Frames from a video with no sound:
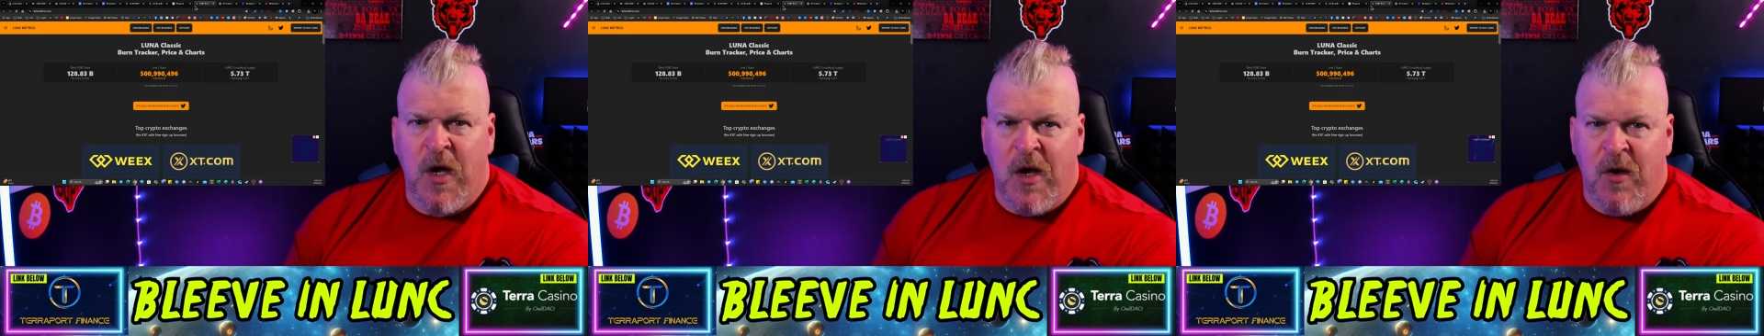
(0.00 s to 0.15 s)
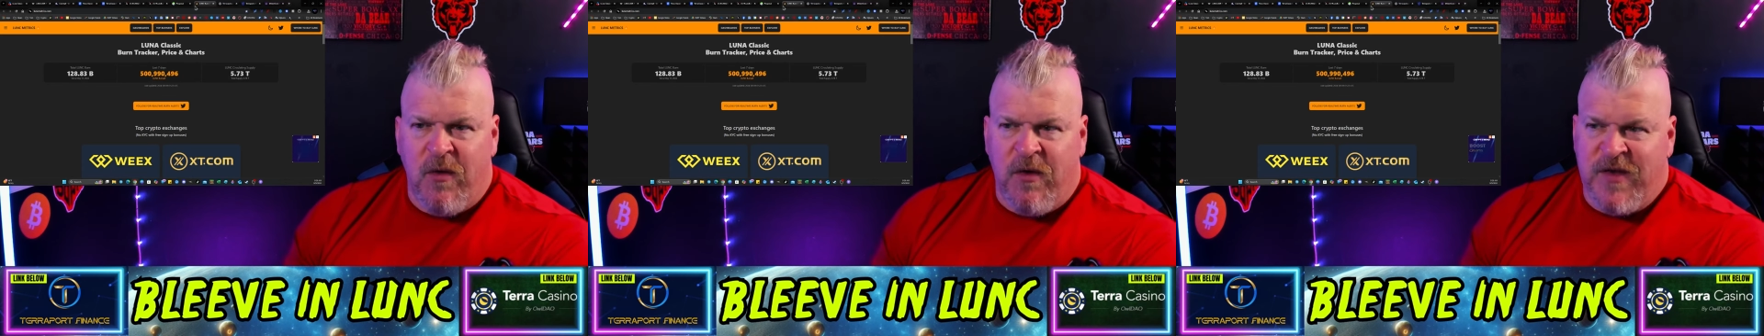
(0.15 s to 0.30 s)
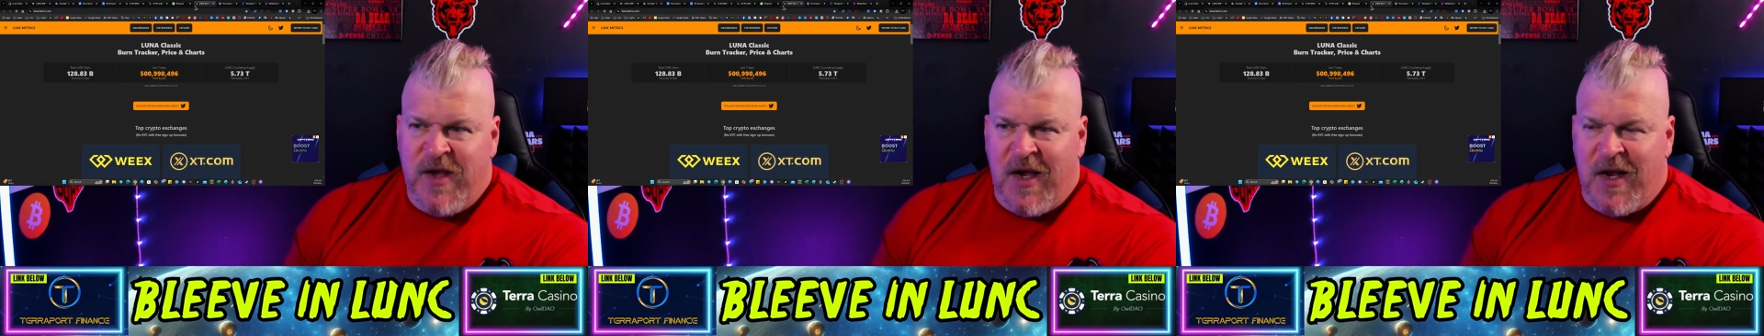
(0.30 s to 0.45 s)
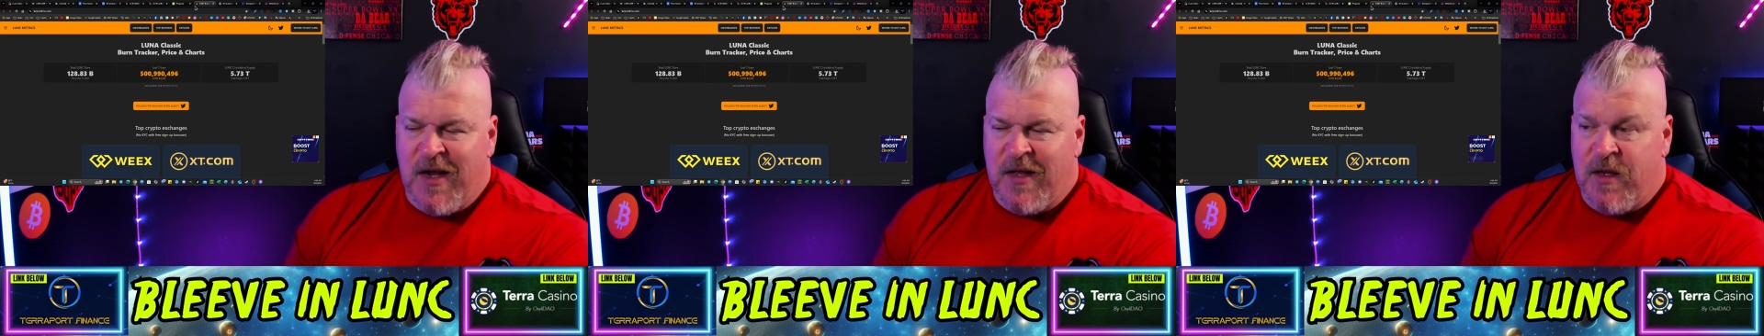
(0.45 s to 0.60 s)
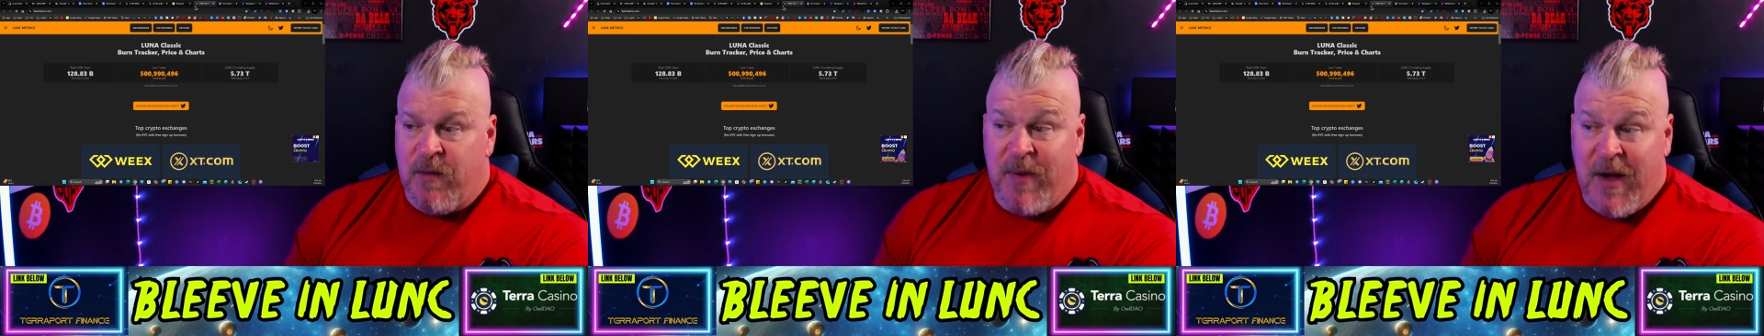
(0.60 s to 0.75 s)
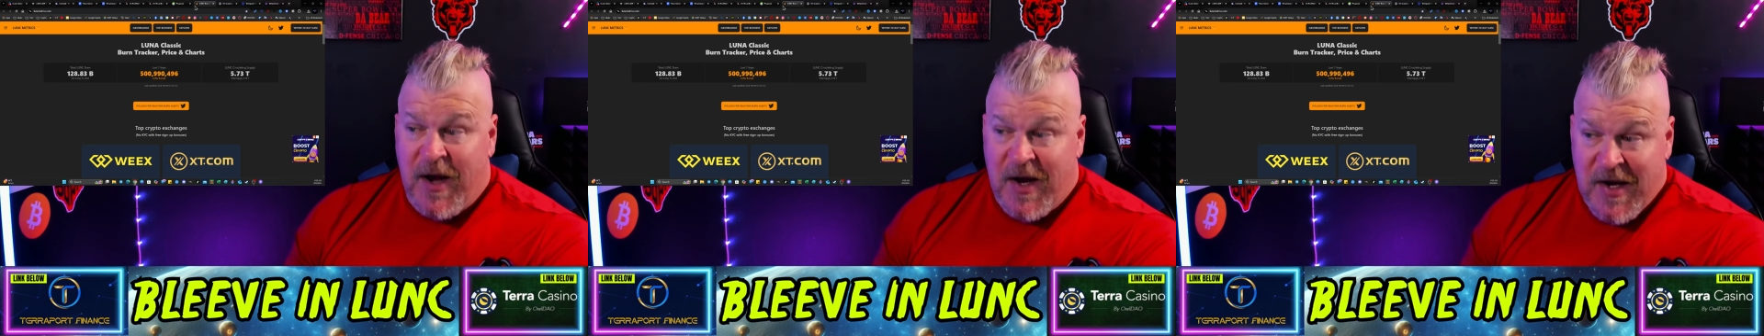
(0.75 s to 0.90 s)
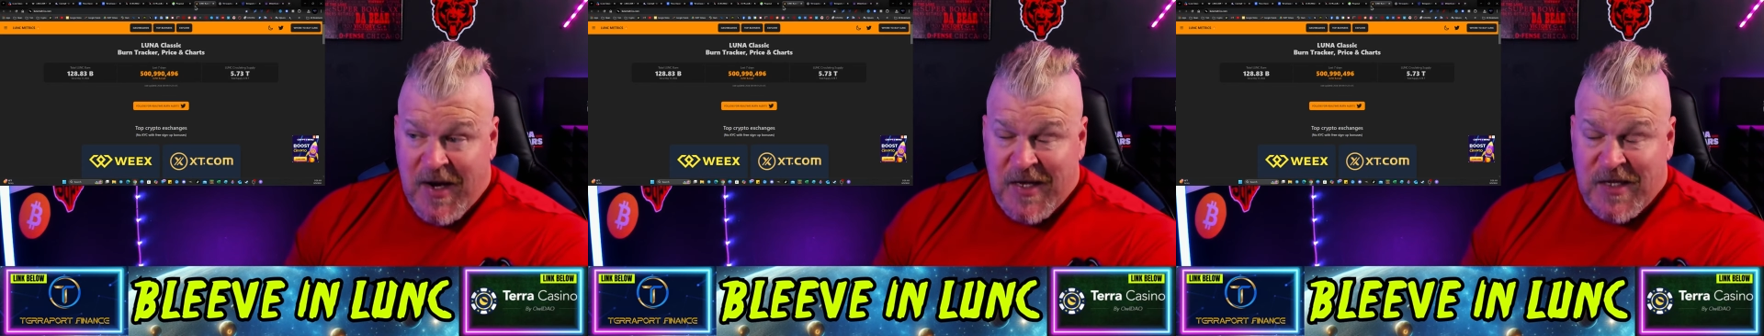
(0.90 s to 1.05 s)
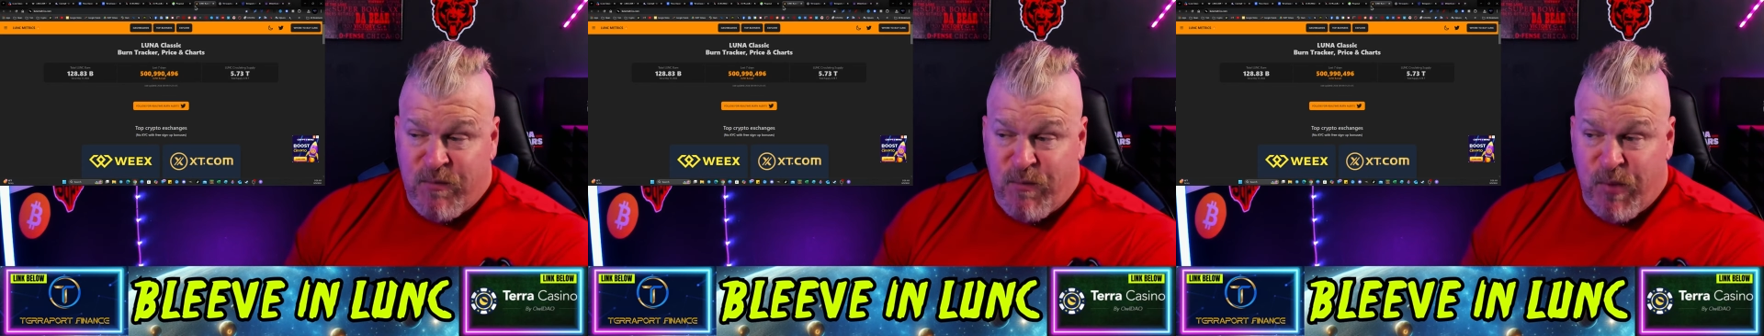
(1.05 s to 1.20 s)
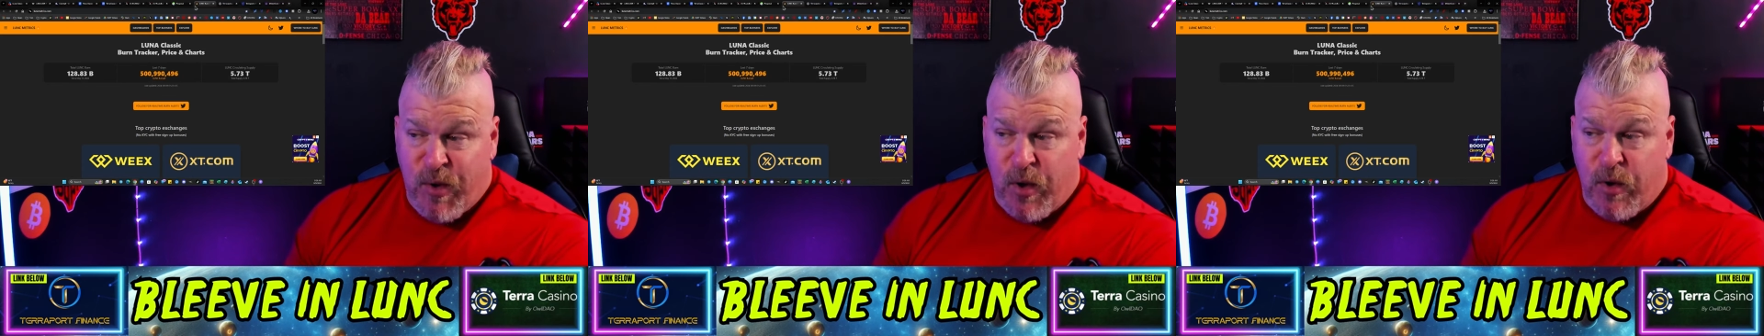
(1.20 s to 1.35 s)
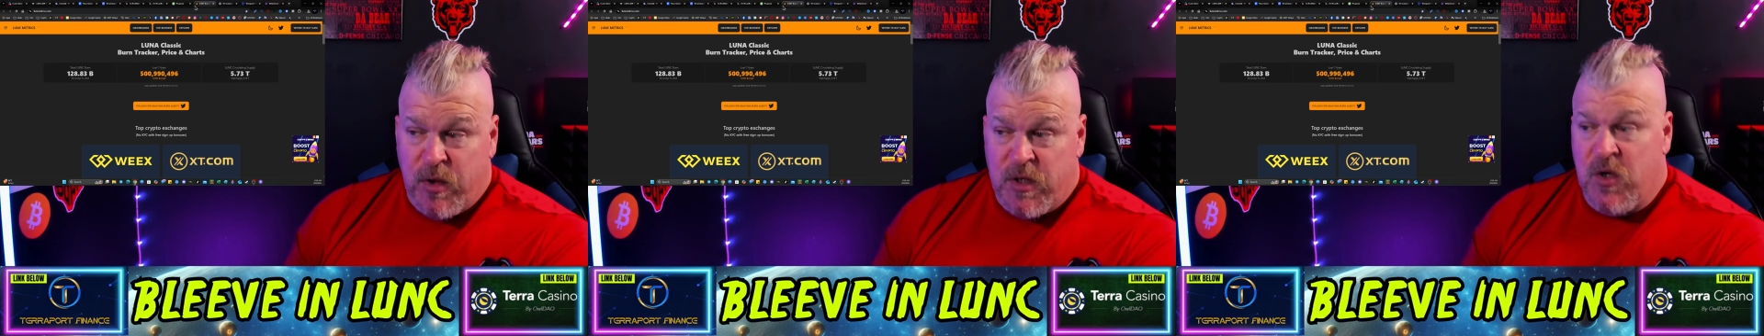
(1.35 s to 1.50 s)
we've taken out the binance
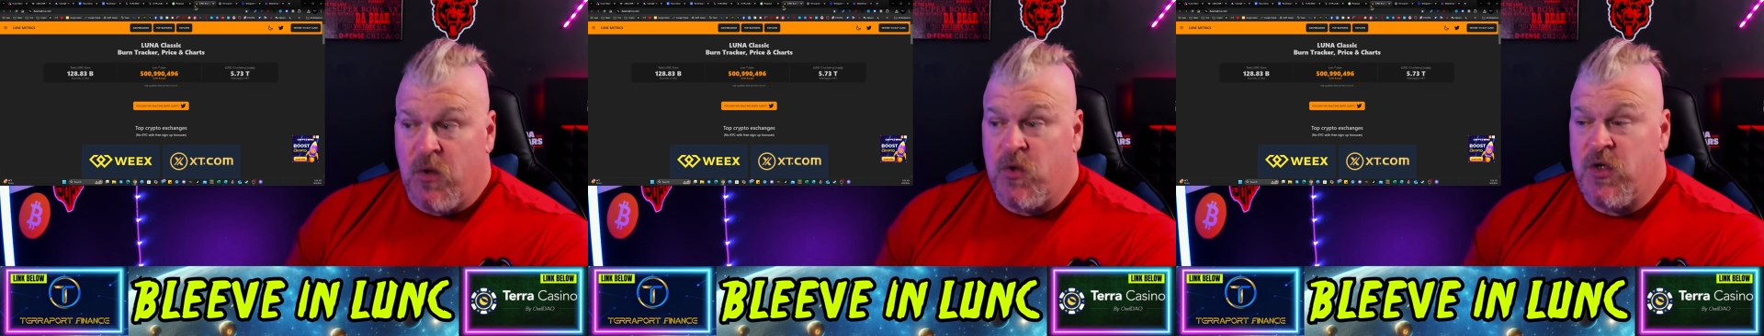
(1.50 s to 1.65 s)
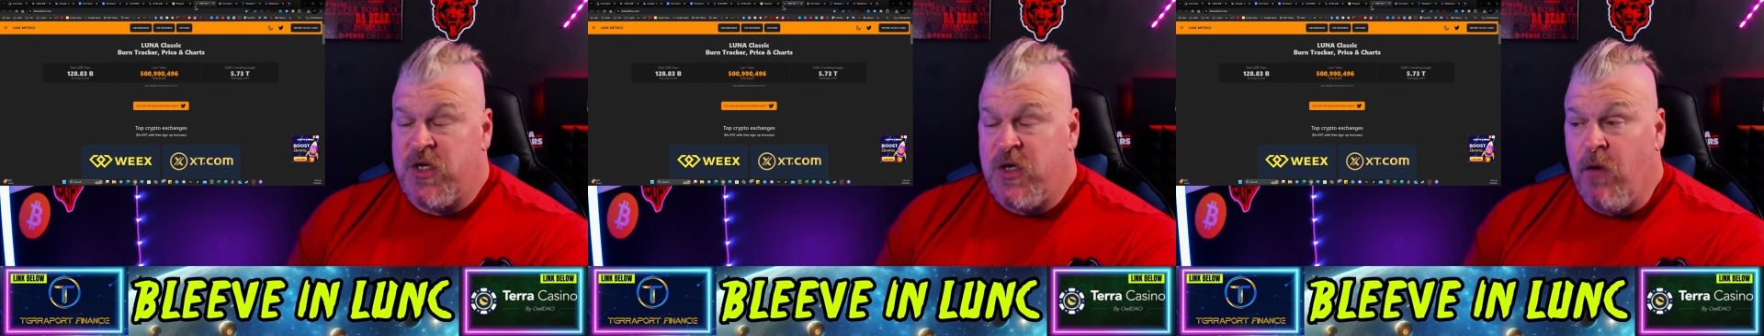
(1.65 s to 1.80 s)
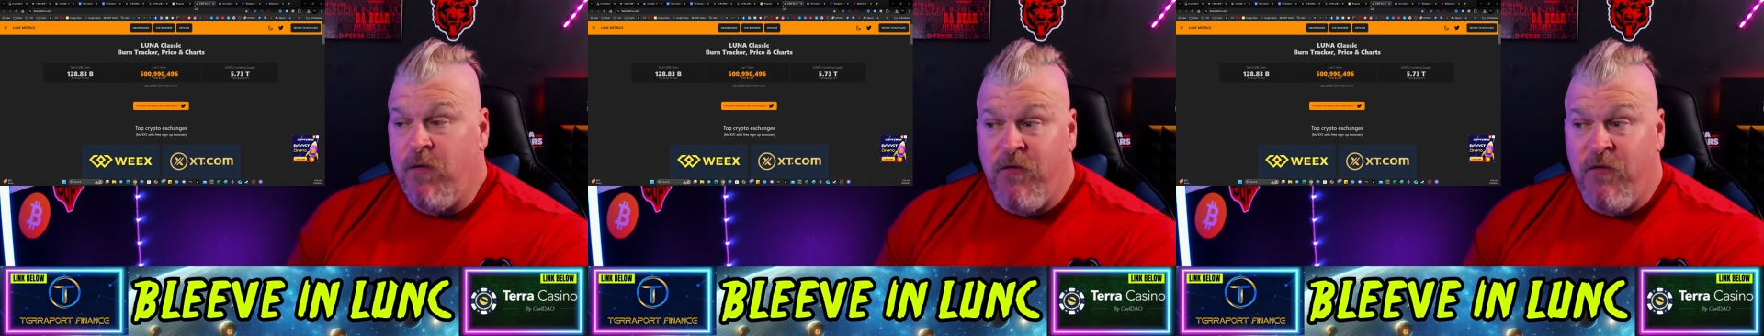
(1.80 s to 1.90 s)
burn so still